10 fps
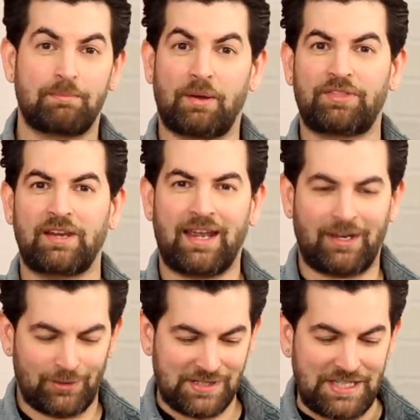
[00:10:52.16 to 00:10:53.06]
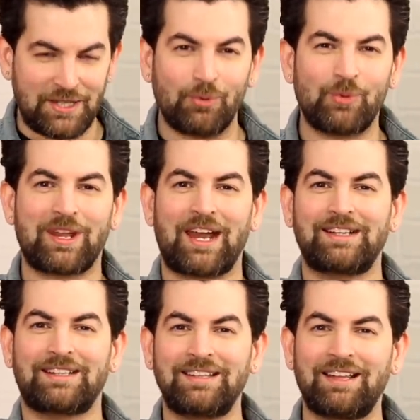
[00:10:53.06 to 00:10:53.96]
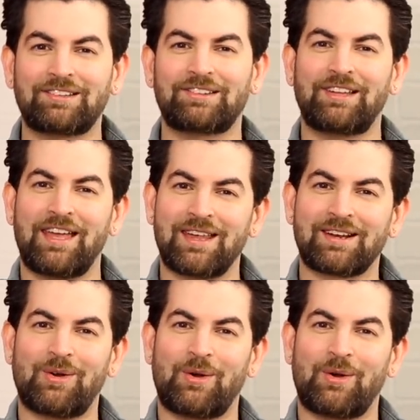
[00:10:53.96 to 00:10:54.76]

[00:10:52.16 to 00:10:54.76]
but they like to see the variety that's there